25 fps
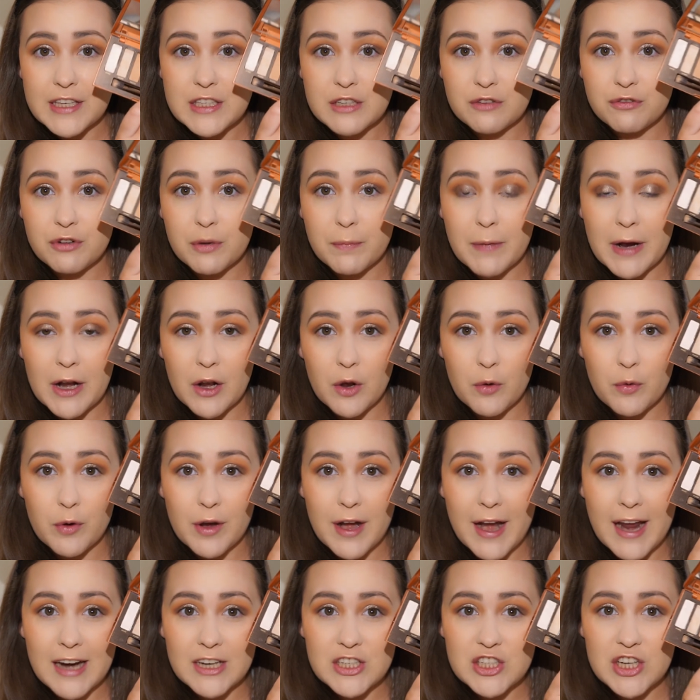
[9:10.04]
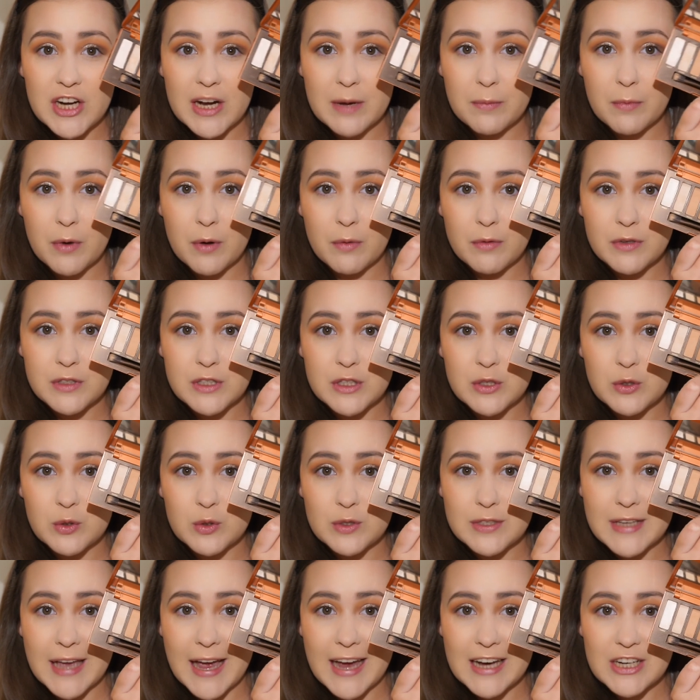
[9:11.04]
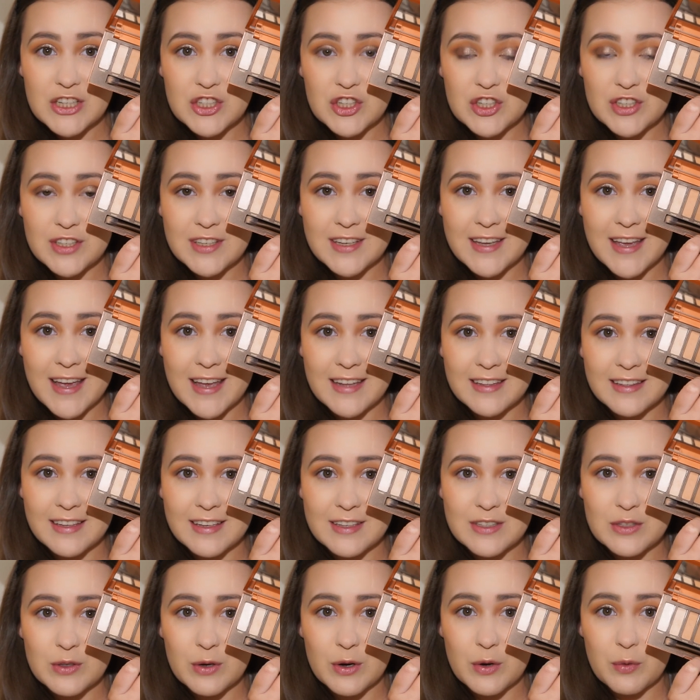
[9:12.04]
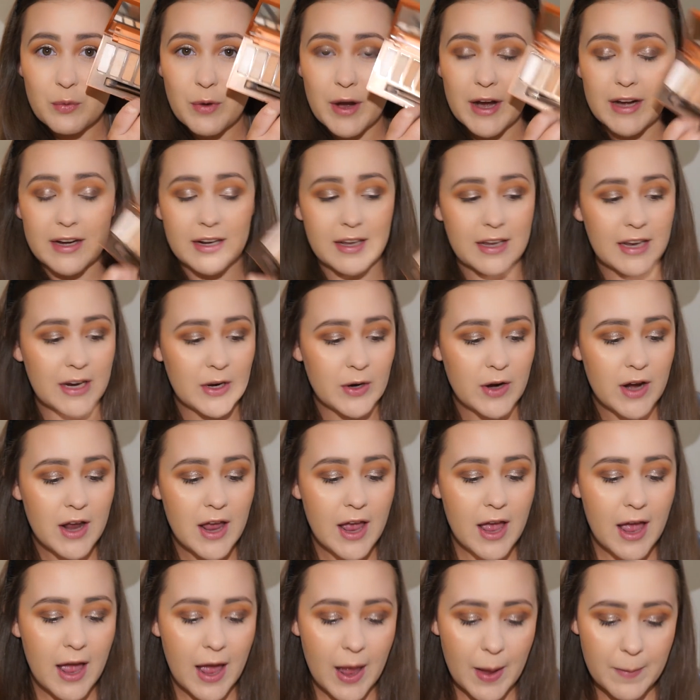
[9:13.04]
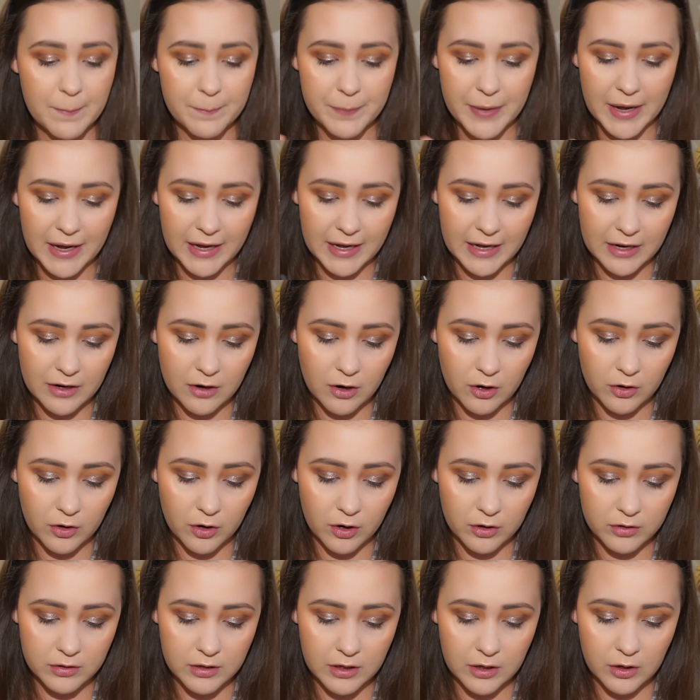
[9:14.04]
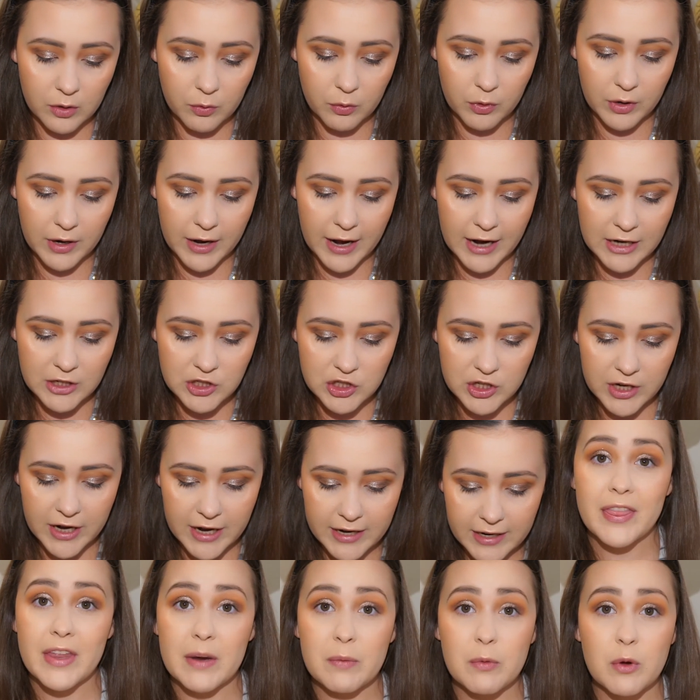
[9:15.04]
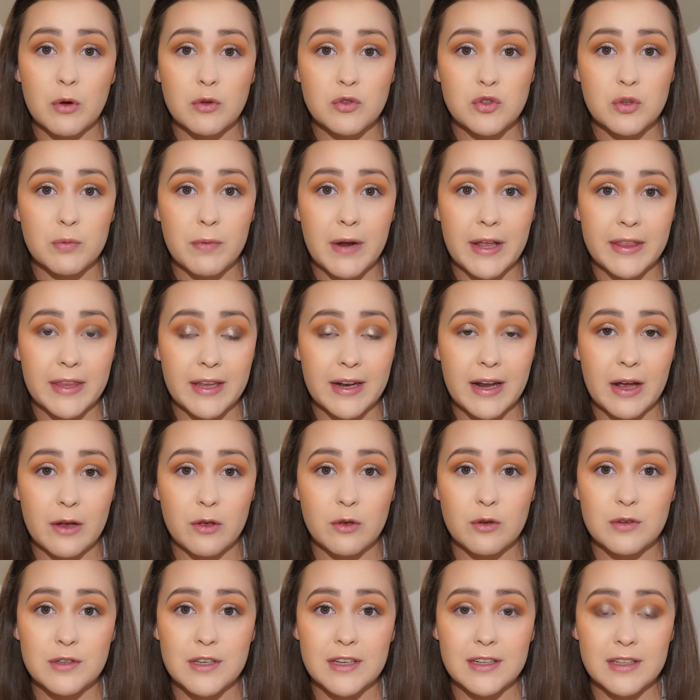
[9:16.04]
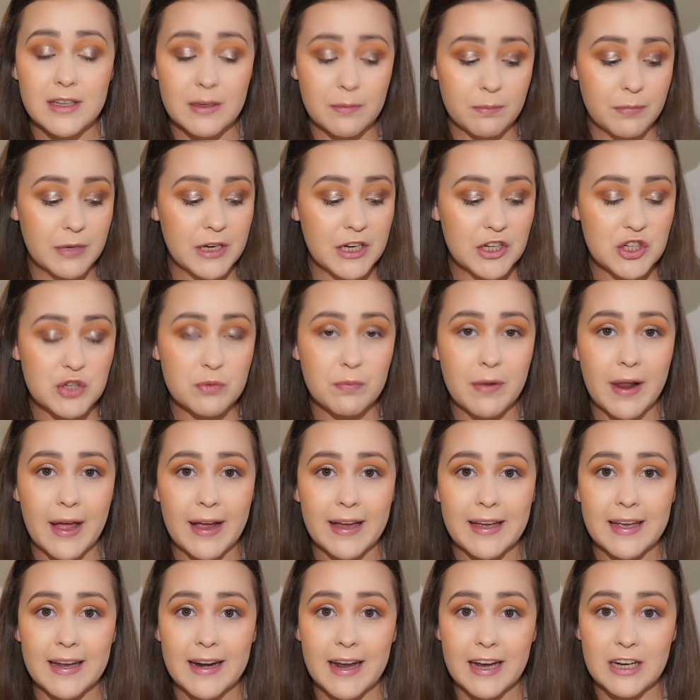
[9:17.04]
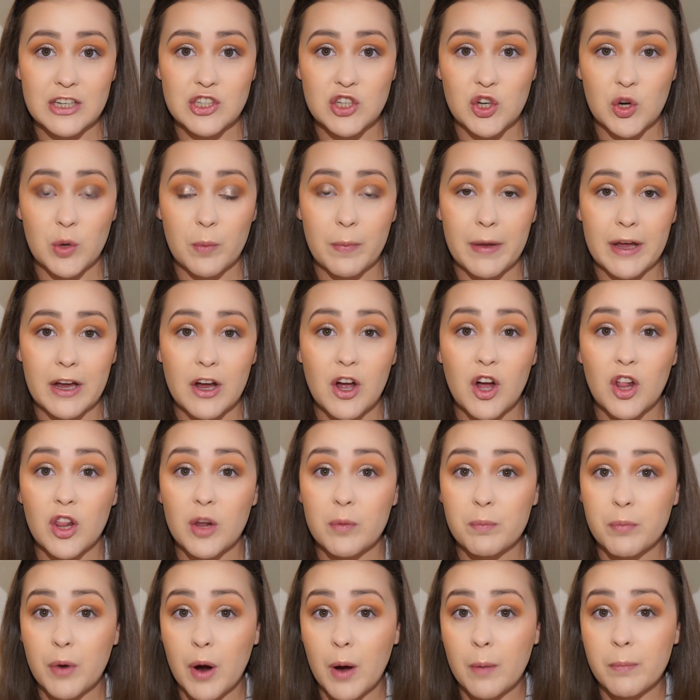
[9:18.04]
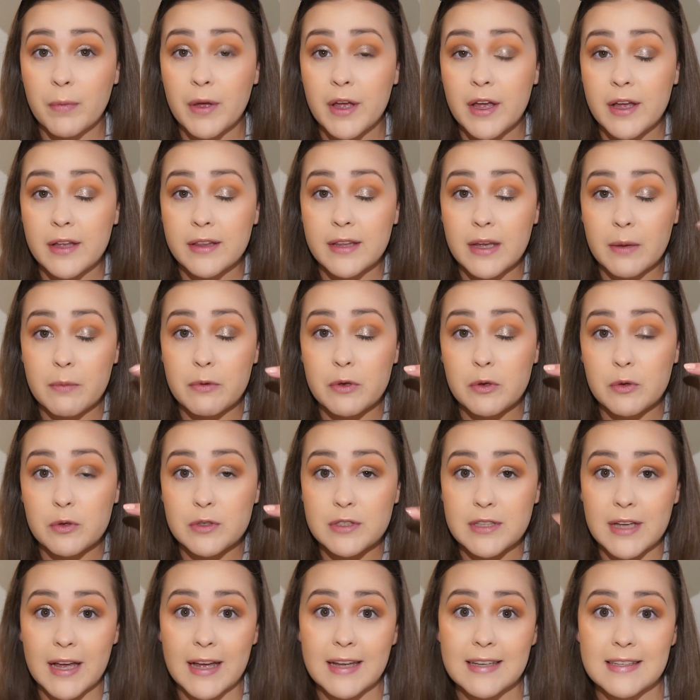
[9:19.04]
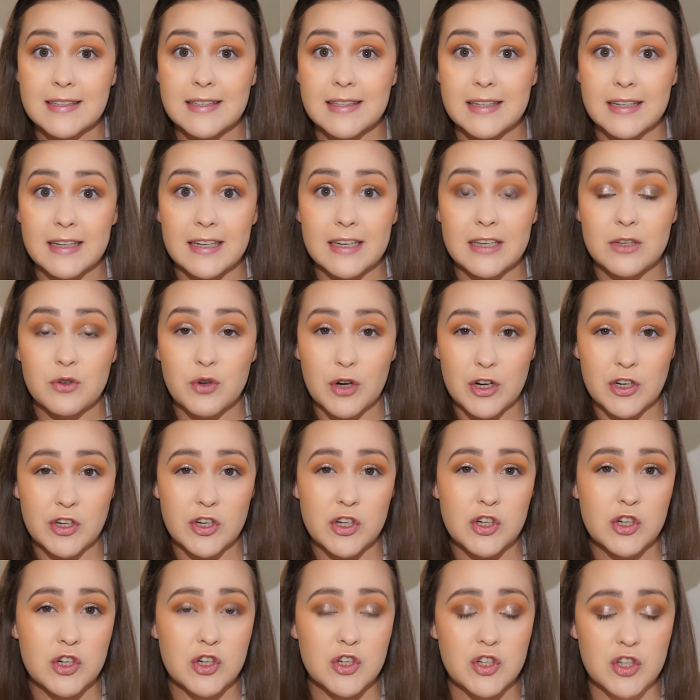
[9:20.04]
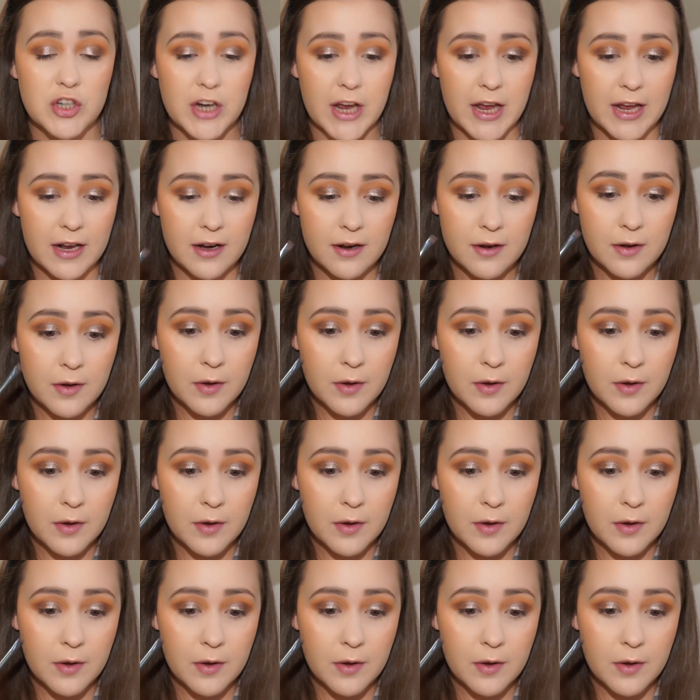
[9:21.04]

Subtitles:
so for my lower lash line, I'm going to use Ashes again, this one right here, and pack it on the lower lash line. And I'm going to blend it out using the Beach Blanket eyeshadow by Colourpop that we used as the transition shade.